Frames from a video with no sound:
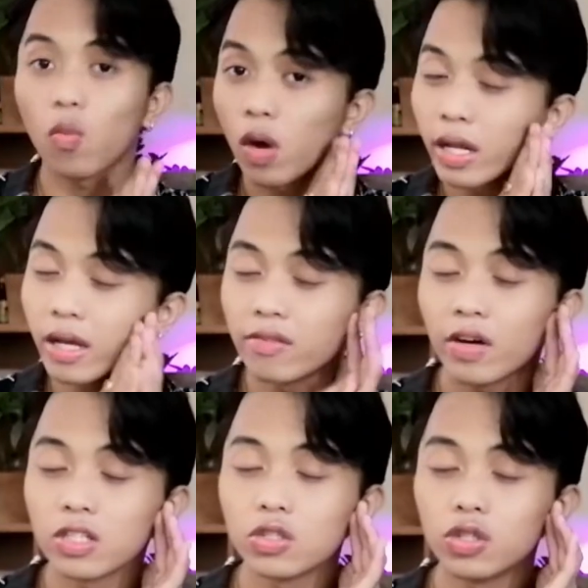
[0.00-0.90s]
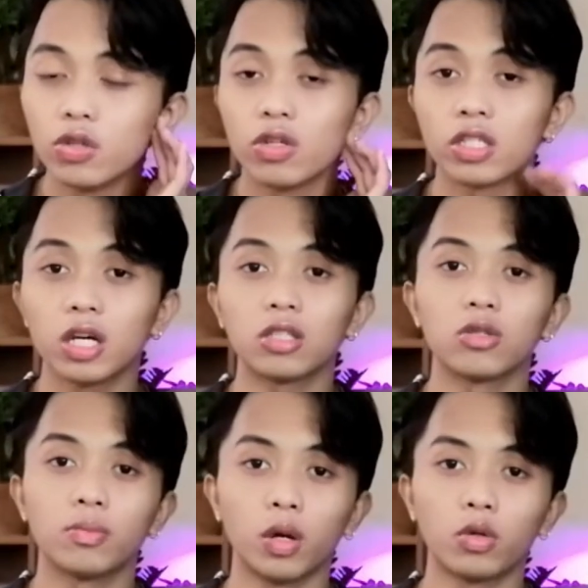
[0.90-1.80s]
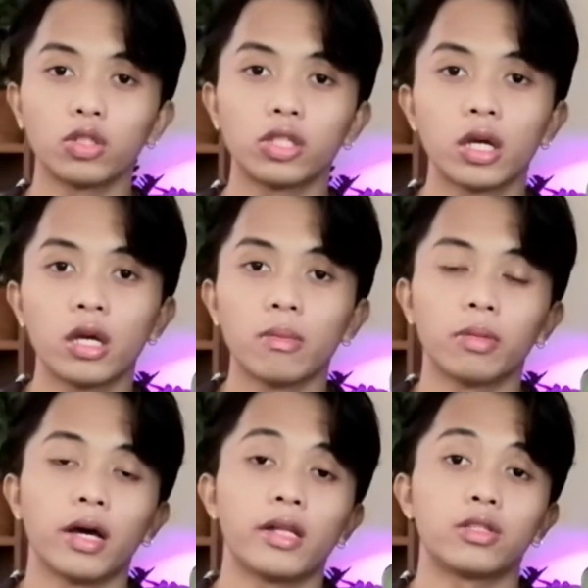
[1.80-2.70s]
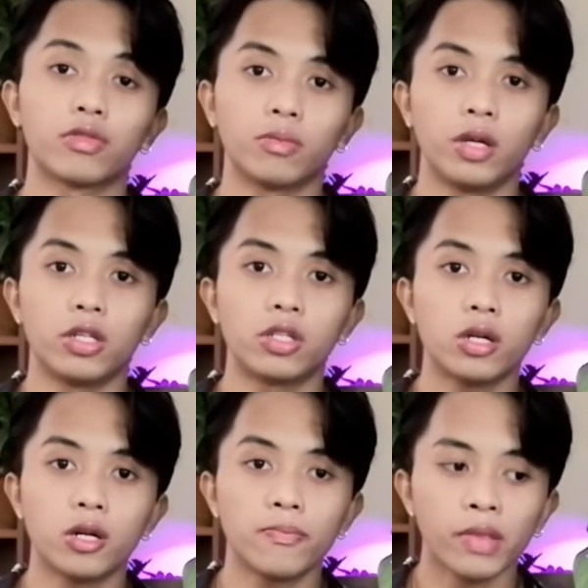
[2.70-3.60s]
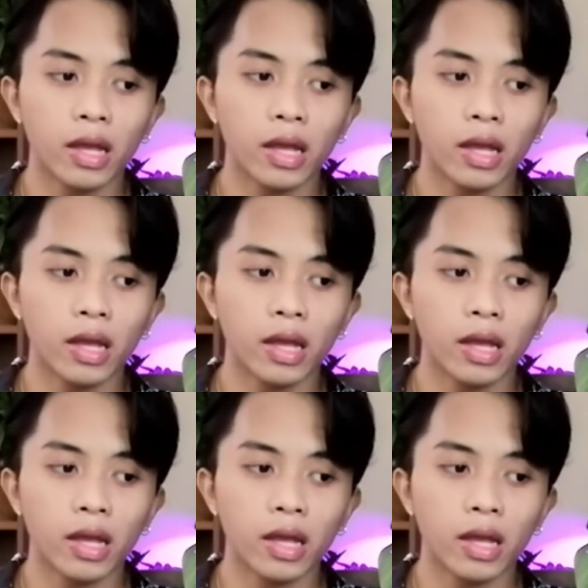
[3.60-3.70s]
What I advise you to do is not to poach plants from nature,